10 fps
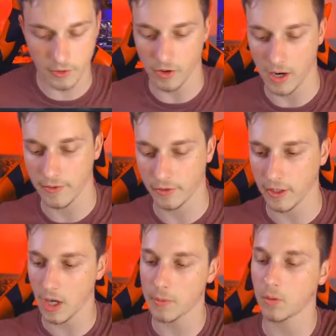Overdrive. I've
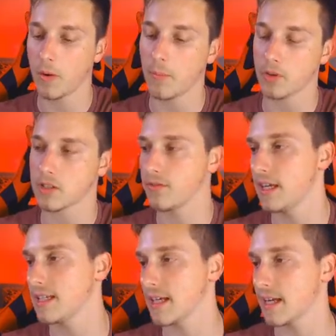already opened one box of
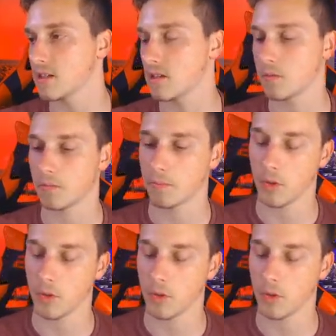these against